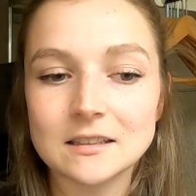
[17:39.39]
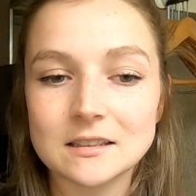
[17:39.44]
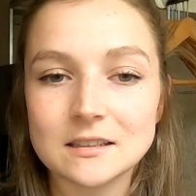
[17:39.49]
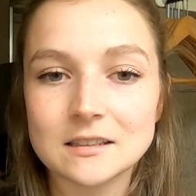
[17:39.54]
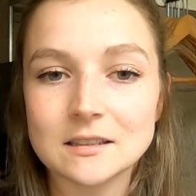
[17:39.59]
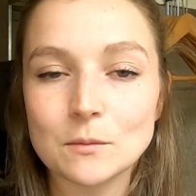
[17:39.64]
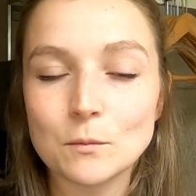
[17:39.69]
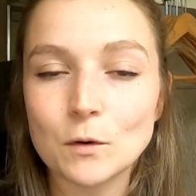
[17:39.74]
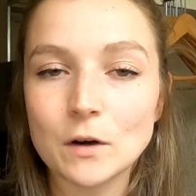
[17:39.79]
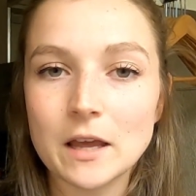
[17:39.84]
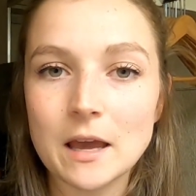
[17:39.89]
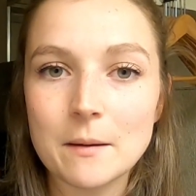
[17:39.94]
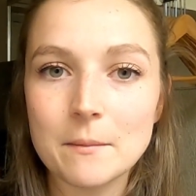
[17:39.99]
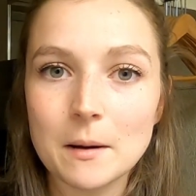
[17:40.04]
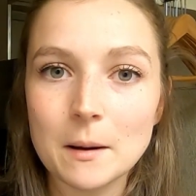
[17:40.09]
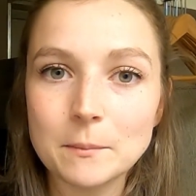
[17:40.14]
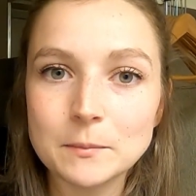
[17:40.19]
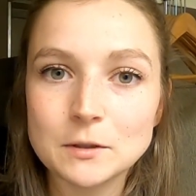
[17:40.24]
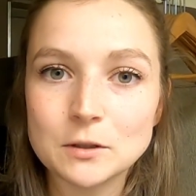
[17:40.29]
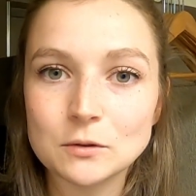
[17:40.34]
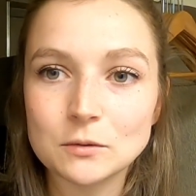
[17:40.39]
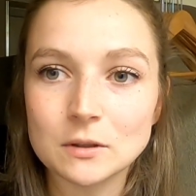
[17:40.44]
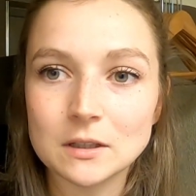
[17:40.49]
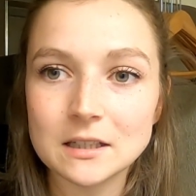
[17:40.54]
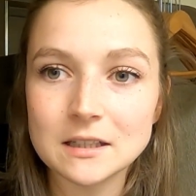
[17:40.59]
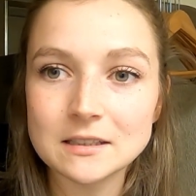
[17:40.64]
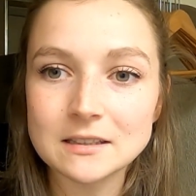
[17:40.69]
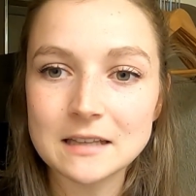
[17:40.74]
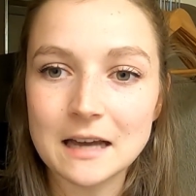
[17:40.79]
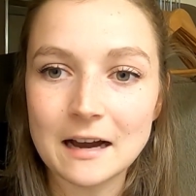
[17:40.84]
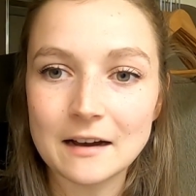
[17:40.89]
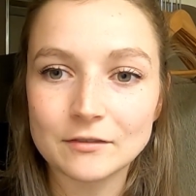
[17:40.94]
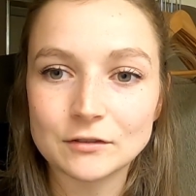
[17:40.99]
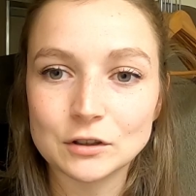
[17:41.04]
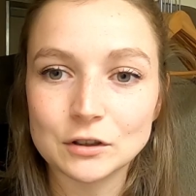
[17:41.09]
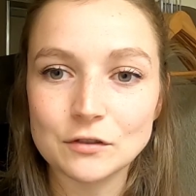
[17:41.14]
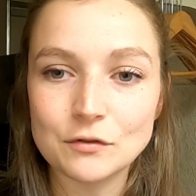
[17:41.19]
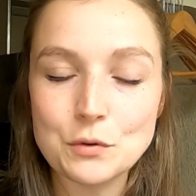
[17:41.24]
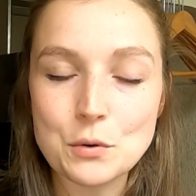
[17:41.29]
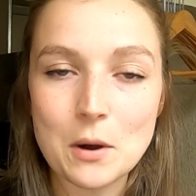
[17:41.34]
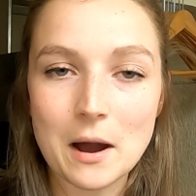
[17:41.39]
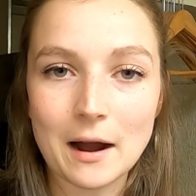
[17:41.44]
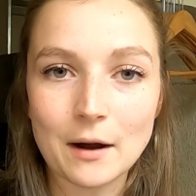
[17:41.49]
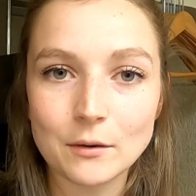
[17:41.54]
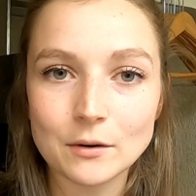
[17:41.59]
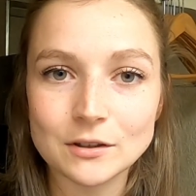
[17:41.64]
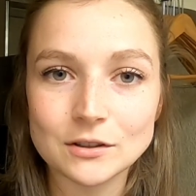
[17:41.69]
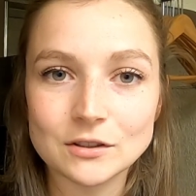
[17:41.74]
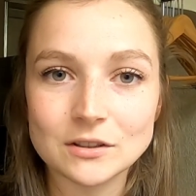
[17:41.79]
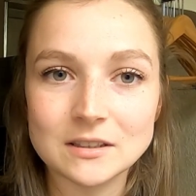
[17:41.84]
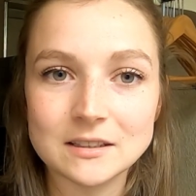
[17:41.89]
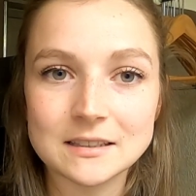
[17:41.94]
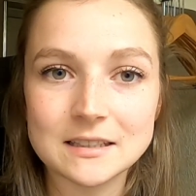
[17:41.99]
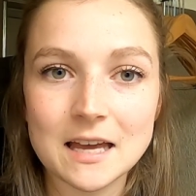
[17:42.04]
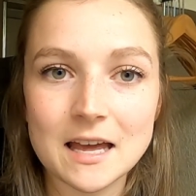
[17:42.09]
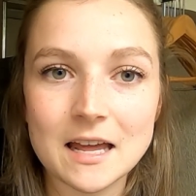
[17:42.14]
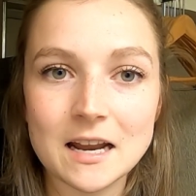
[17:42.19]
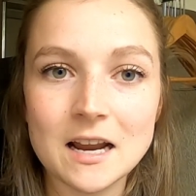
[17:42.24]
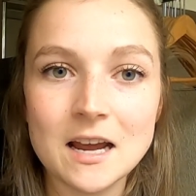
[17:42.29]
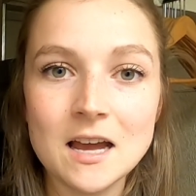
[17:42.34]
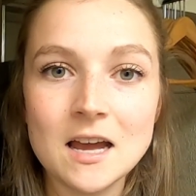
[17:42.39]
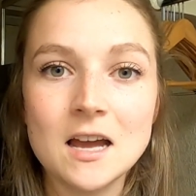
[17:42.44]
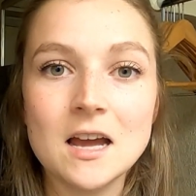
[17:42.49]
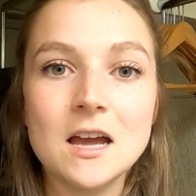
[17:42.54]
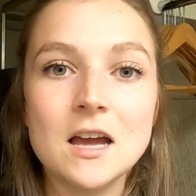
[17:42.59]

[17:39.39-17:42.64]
someone came up to us after a few hours and said,